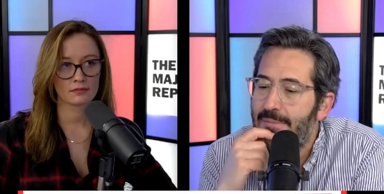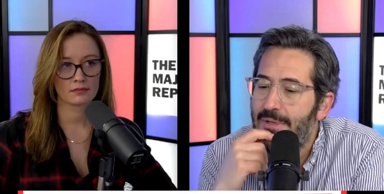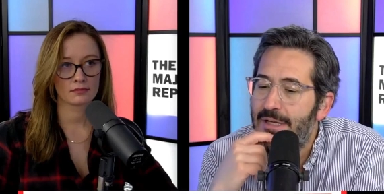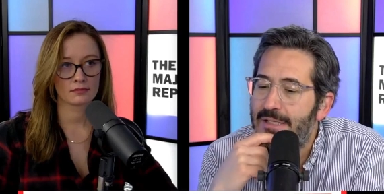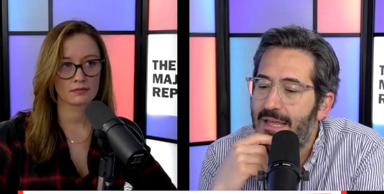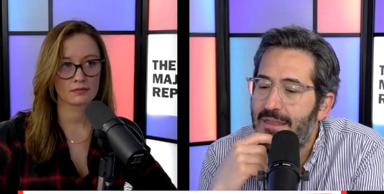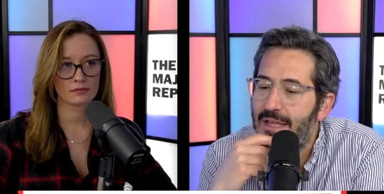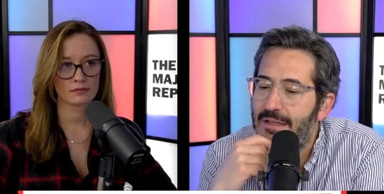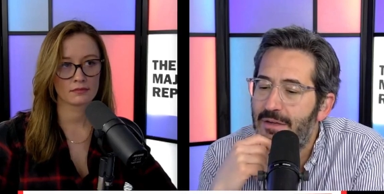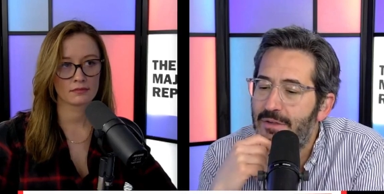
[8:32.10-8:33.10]
Speaker 1: because they
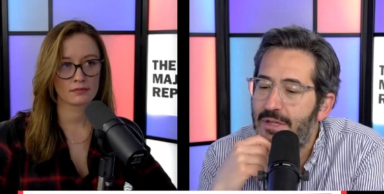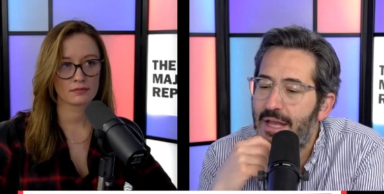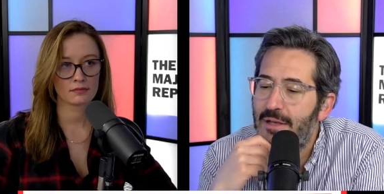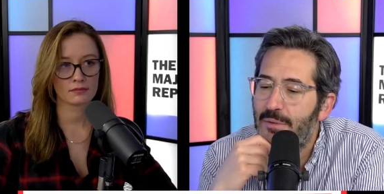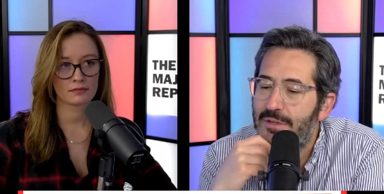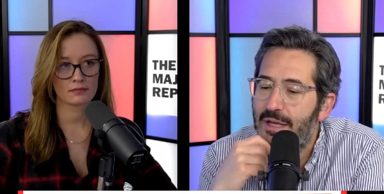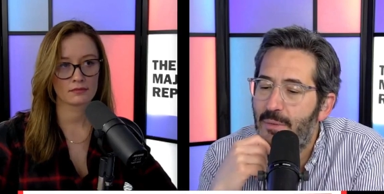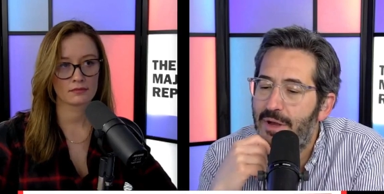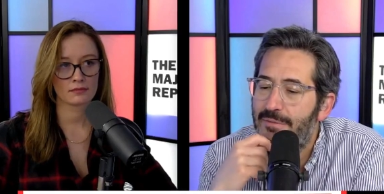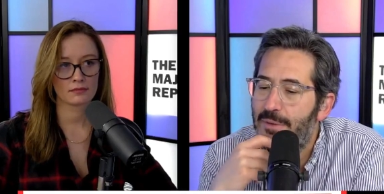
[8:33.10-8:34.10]
think the new stadium will take
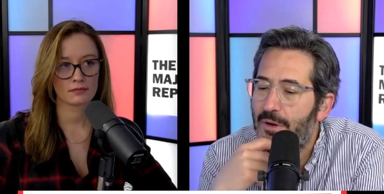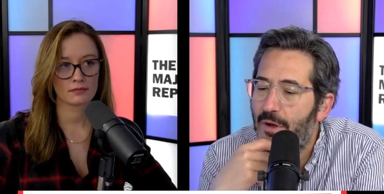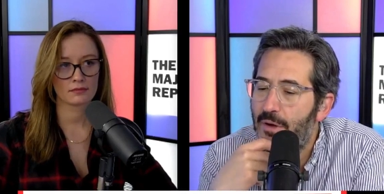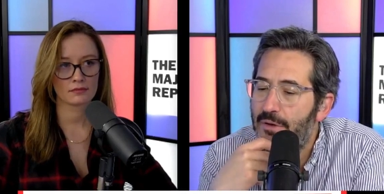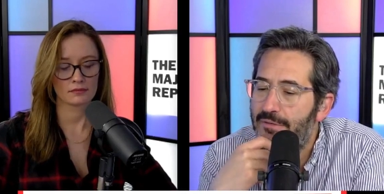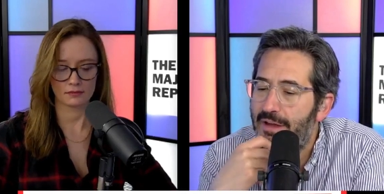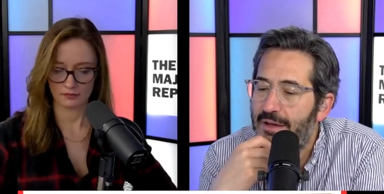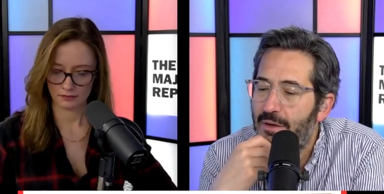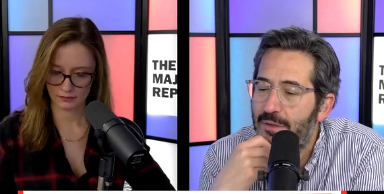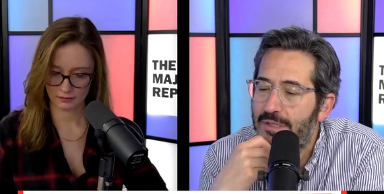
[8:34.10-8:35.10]
away from their own event
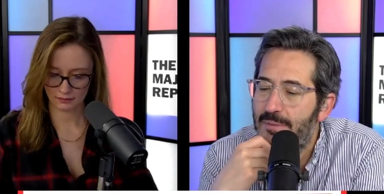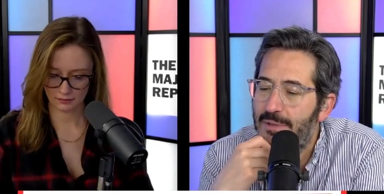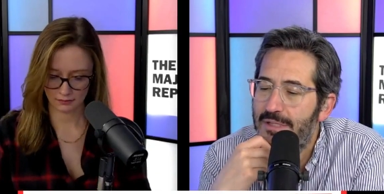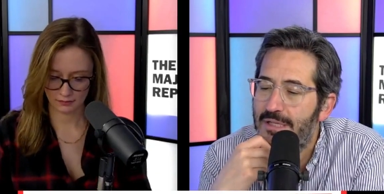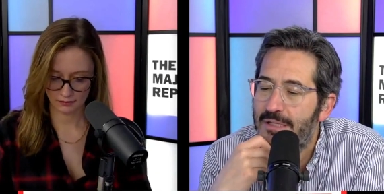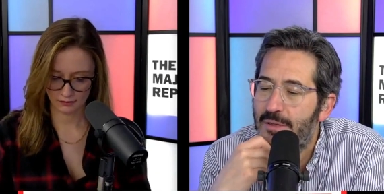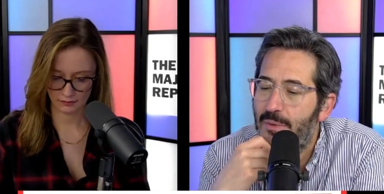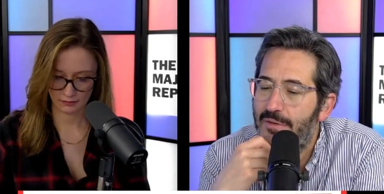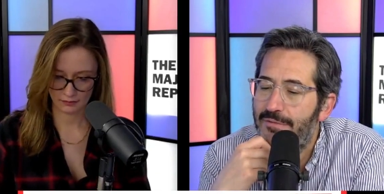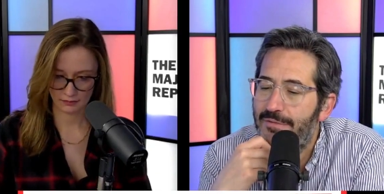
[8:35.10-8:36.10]
hosting business. The
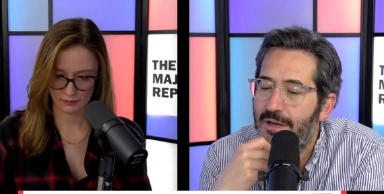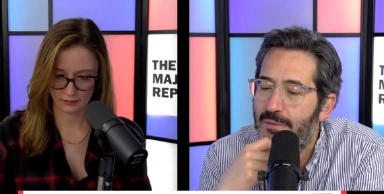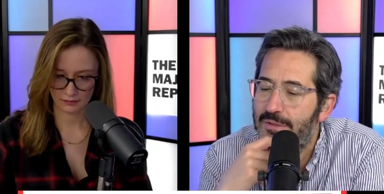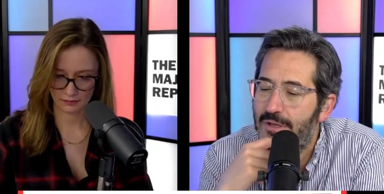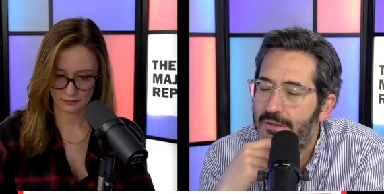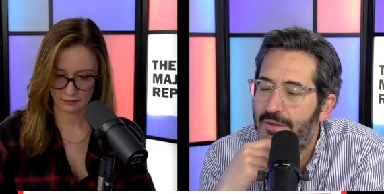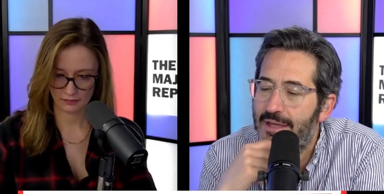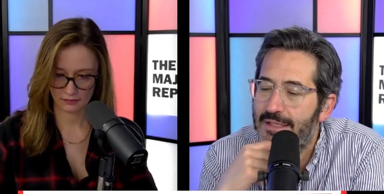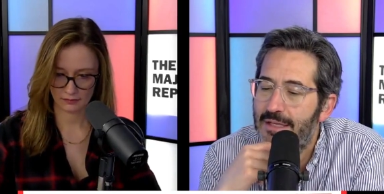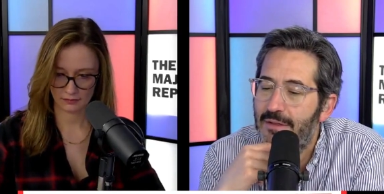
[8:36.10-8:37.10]
one funny result of
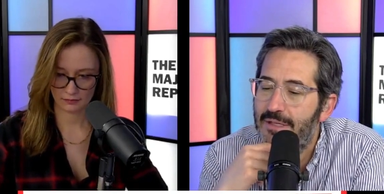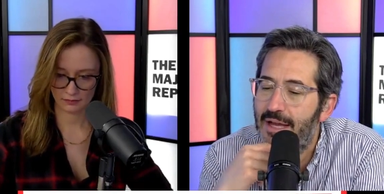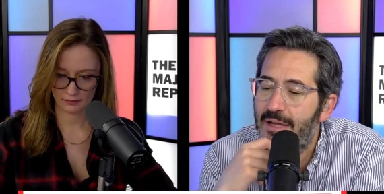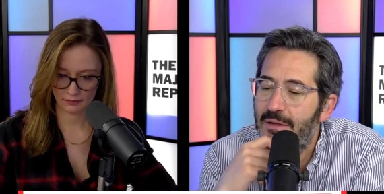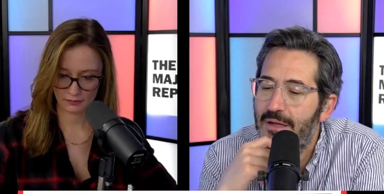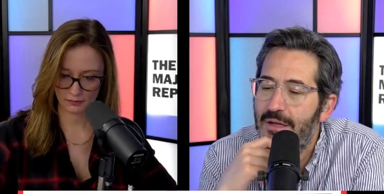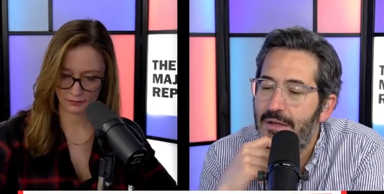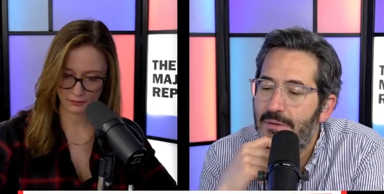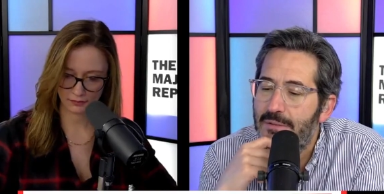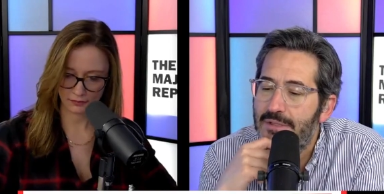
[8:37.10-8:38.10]
that deal dying
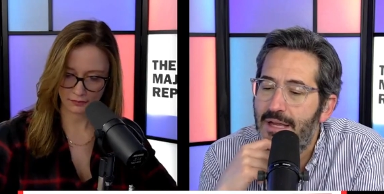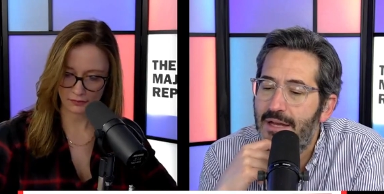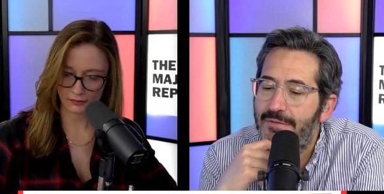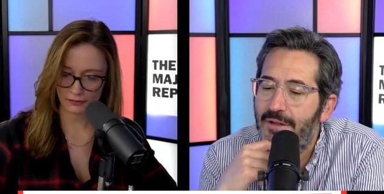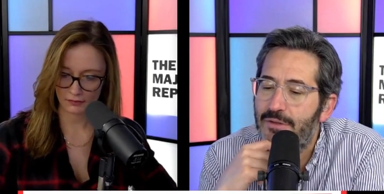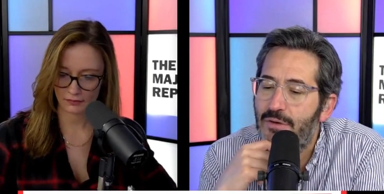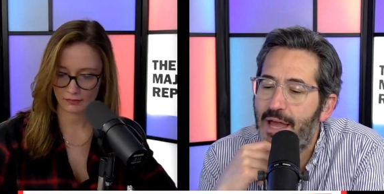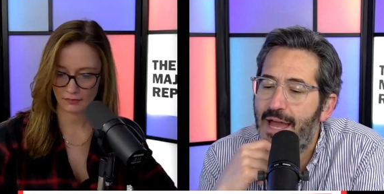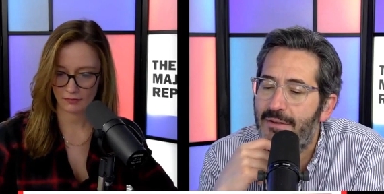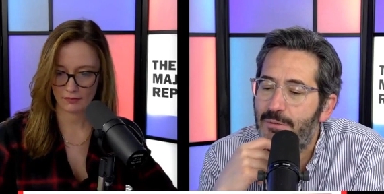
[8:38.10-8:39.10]
was the N F L
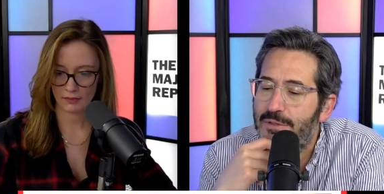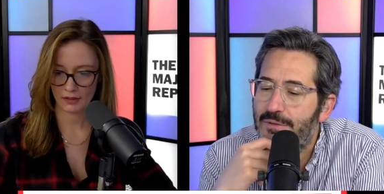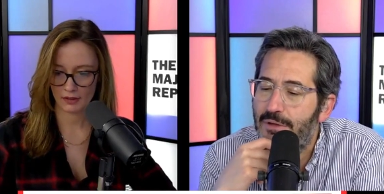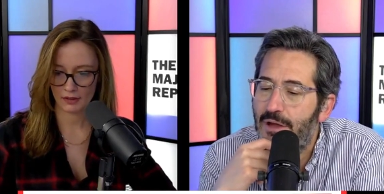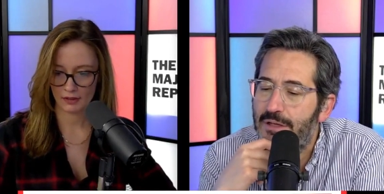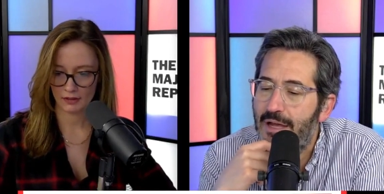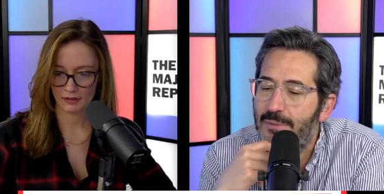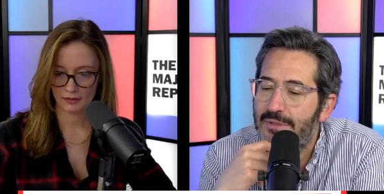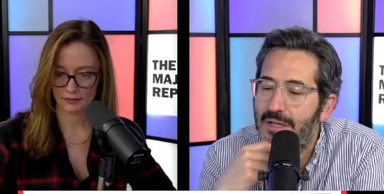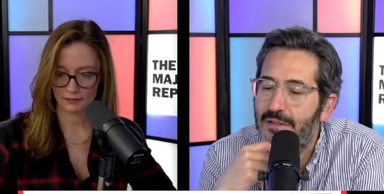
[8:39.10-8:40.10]
draft, which for a long
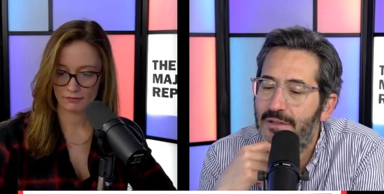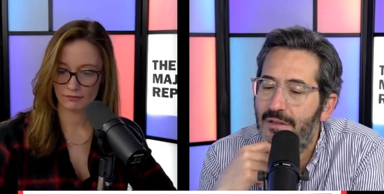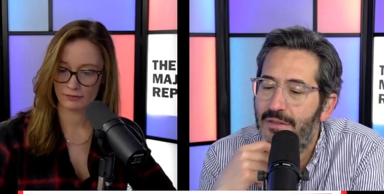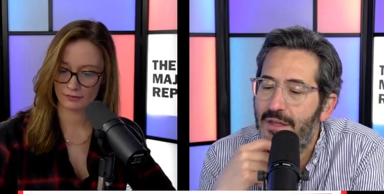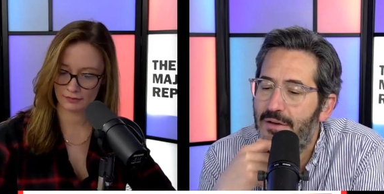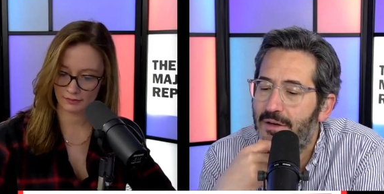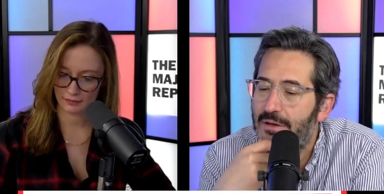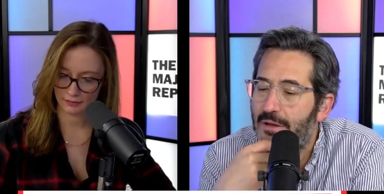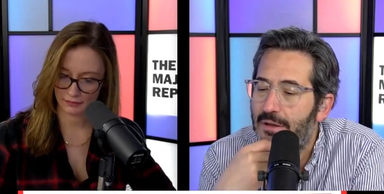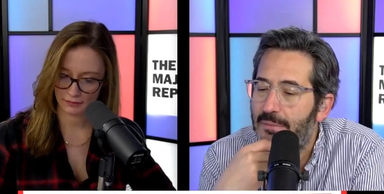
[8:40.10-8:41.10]
time was held at the theater
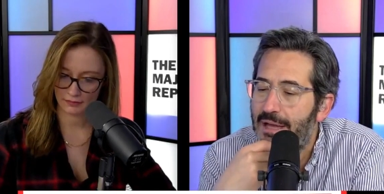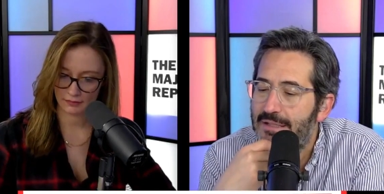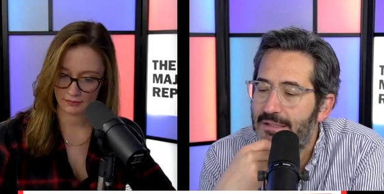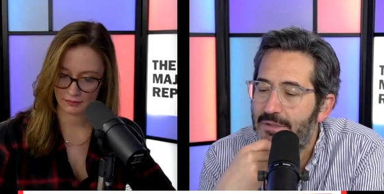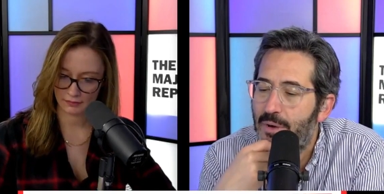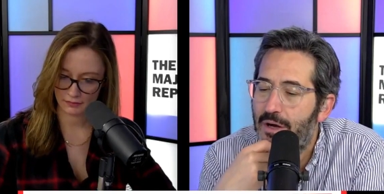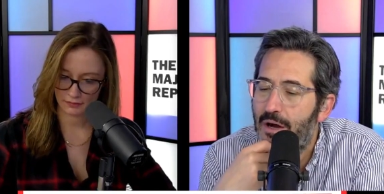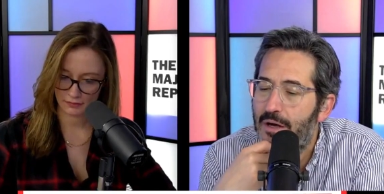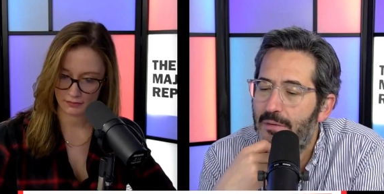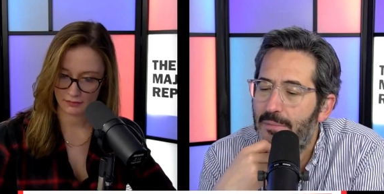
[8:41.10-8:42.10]
at uh, Madison Square
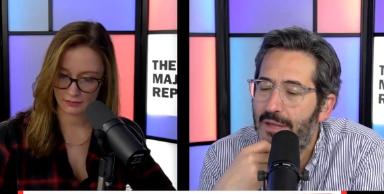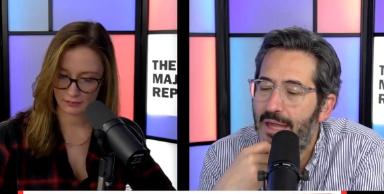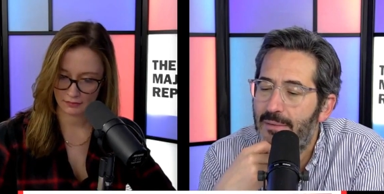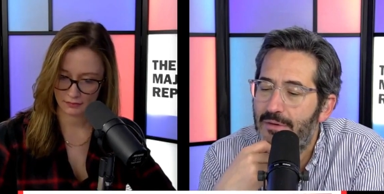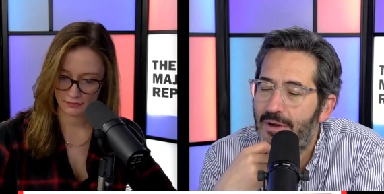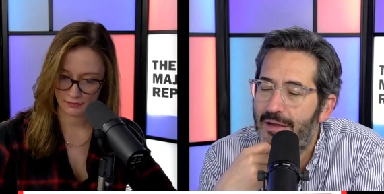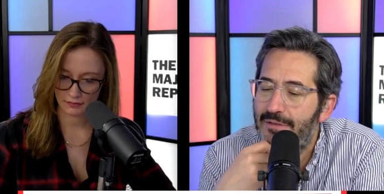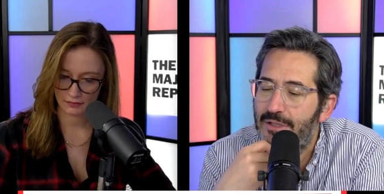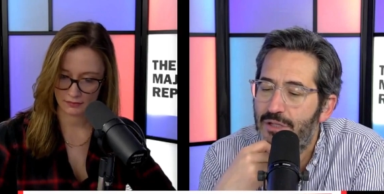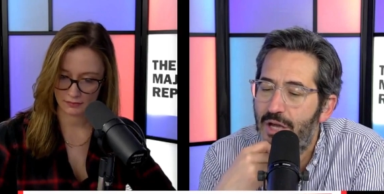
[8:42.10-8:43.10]
Garden and became a
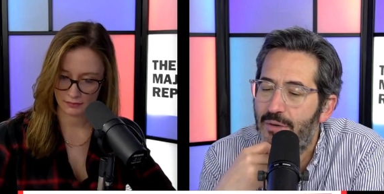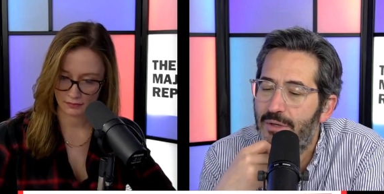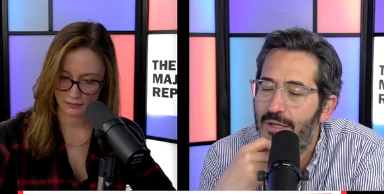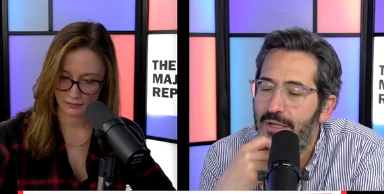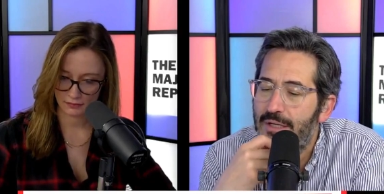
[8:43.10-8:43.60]
traveling show,